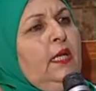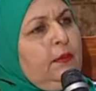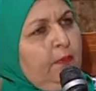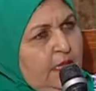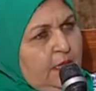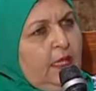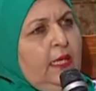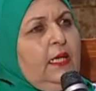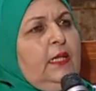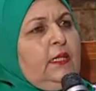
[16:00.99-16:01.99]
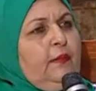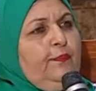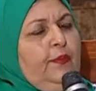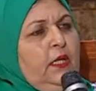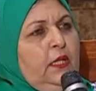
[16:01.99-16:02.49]
and plus air
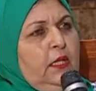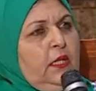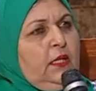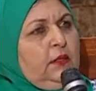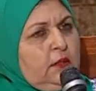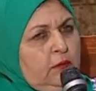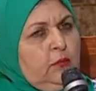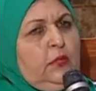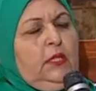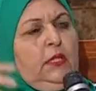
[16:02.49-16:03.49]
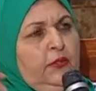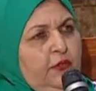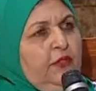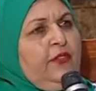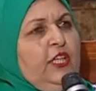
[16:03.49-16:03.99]
and
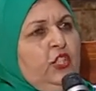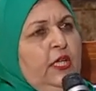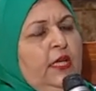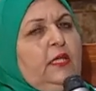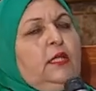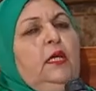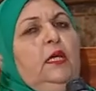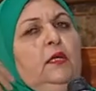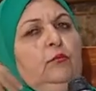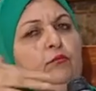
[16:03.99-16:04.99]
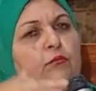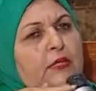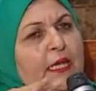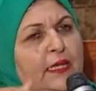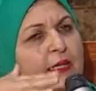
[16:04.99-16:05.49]
refresh air.
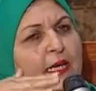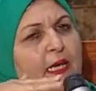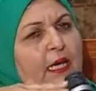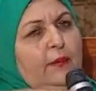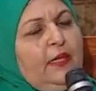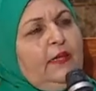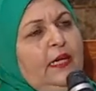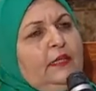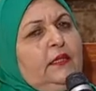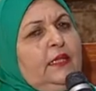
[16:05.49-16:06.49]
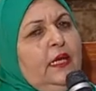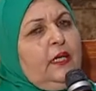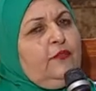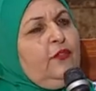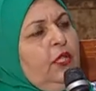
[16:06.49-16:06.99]
Yeah, I mean that they
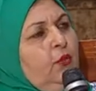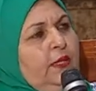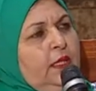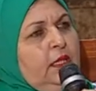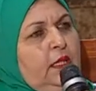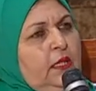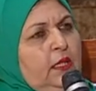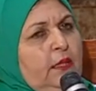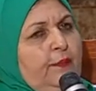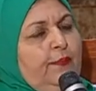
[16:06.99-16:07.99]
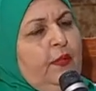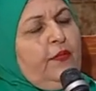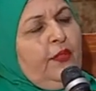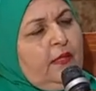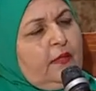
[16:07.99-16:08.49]
are following
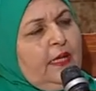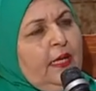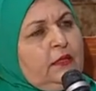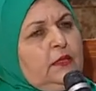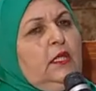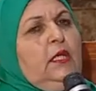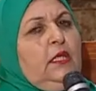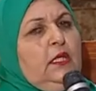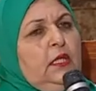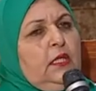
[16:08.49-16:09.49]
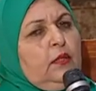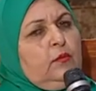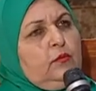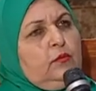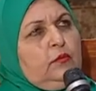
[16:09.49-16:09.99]
things that
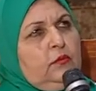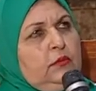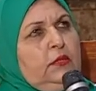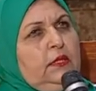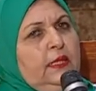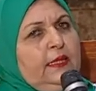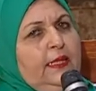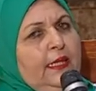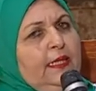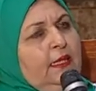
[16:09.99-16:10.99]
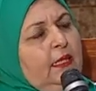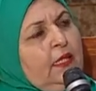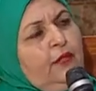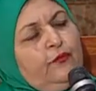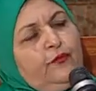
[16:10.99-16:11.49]
they can
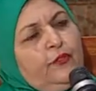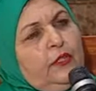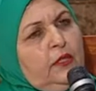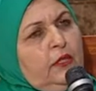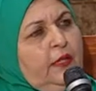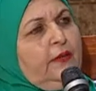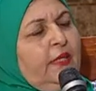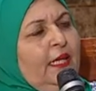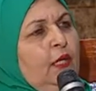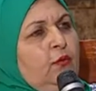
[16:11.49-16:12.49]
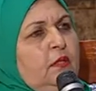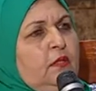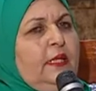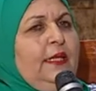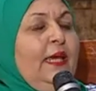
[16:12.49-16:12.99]
live in their
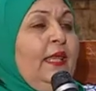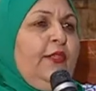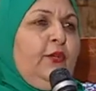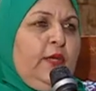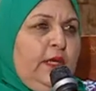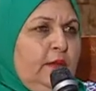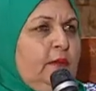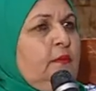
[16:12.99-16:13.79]
houses in a healthy way.